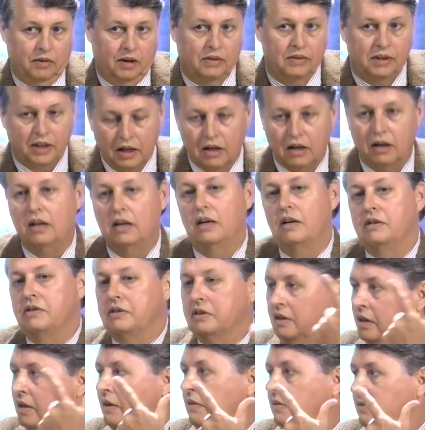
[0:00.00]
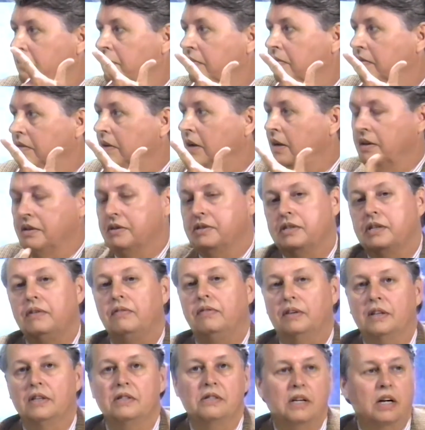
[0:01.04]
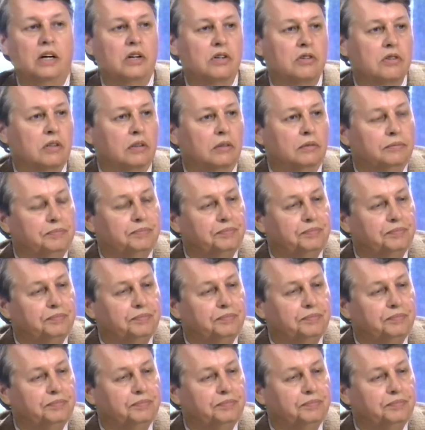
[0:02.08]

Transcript: the arts of uh, civilization.